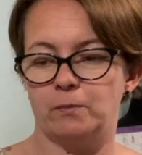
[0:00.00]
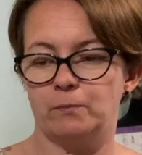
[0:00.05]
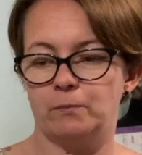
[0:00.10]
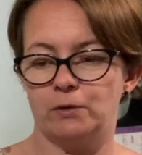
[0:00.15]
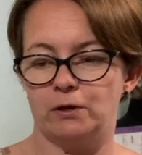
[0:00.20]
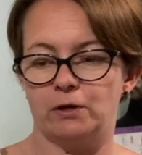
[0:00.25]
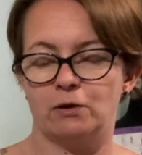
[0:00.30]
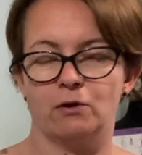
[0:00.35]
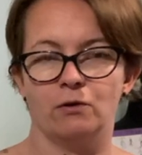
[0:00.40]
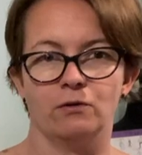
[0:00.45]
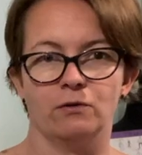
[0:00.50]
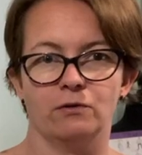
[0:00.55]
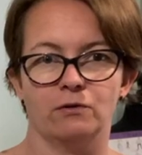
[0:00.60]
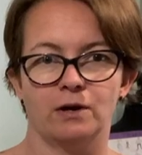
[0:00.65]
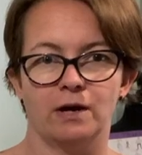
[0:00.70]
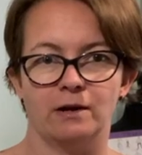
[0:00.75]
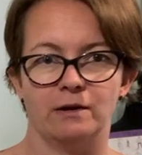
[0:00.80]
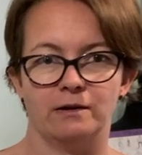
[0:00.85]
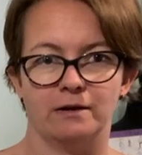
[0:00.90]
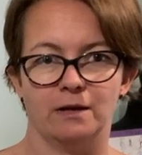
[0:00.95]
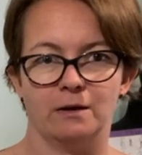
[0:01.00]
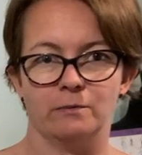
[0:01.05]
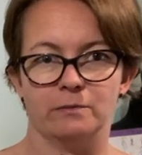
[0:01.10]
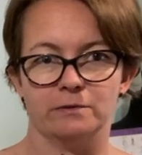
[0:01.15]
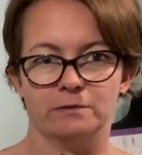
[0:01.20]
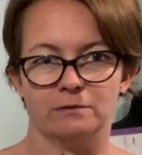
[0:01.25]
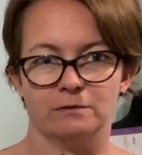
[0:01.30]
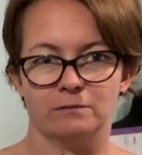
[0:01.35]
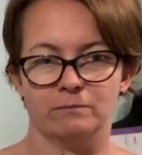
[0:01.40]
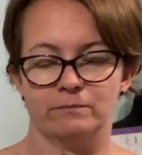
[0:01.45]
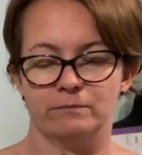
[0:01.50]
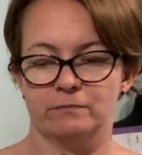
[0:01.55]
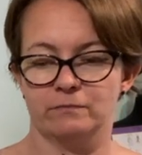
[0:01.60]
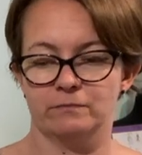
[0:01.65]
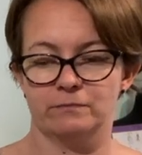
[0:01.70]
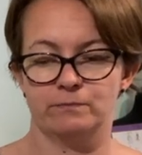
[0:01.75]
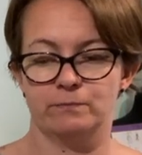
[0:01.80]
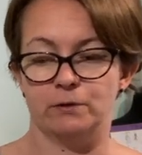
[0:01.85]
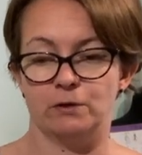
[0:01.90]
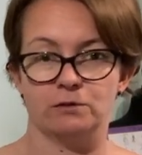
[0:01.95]
put it on, and it was
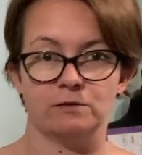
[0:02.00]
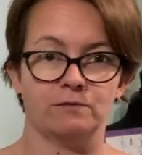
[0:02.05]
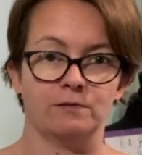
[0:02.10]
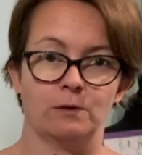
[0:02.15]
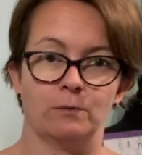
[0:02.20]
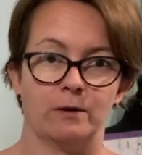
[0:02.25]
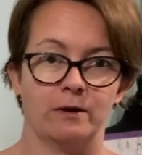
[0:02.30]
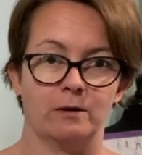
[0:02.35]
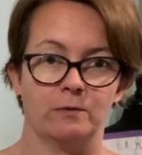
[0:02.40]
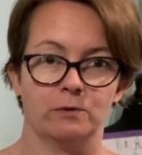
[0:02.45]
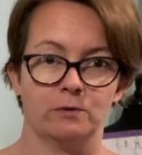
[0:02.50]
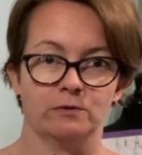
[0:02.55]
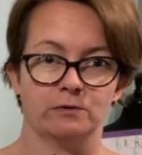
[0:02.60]
beautifully wearable.